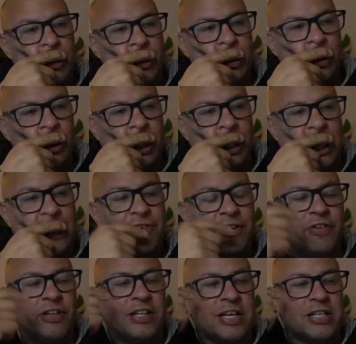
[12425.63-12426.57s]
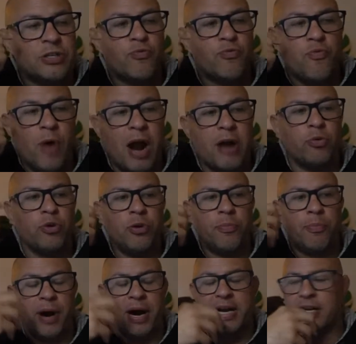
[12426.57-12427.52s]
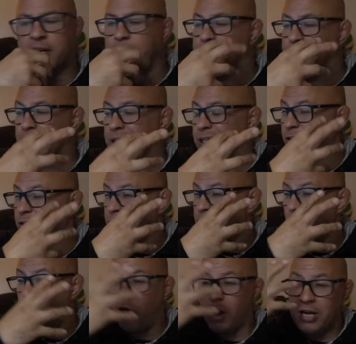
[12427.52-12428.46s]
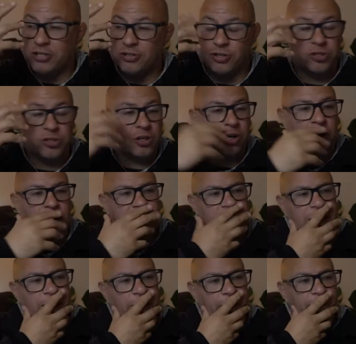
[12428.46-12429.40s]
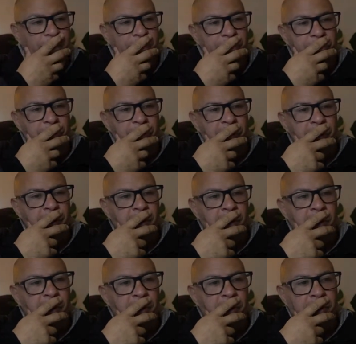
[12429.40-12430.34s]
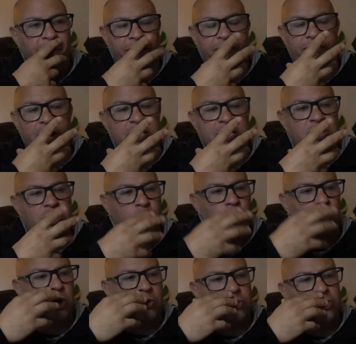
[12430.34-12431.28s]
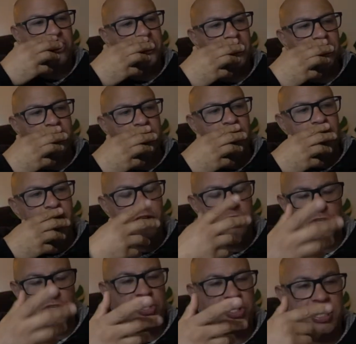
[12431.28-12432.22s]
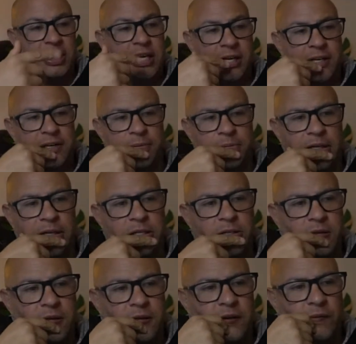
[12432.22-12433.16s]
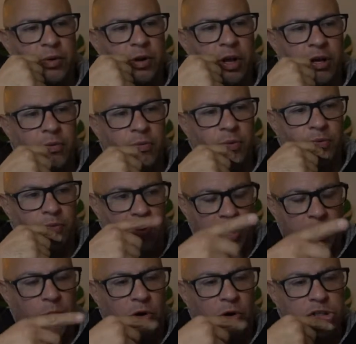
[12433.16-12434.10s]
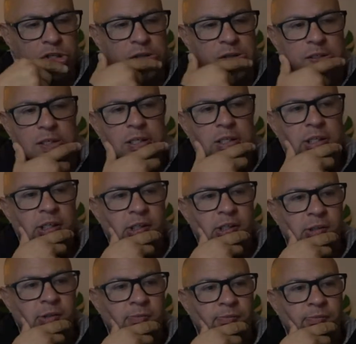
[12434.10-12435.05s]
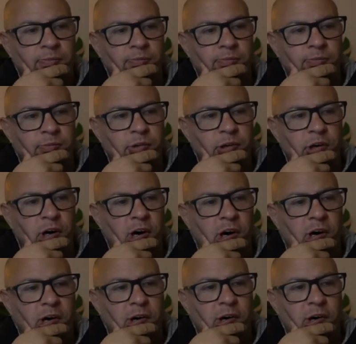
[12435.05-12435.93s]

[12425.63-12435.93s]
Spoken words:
Like even if it doesn't rattle your brain completely, like your eyes just close up, your face swells. You just see it in them. That's like when I'm watching it. Oh,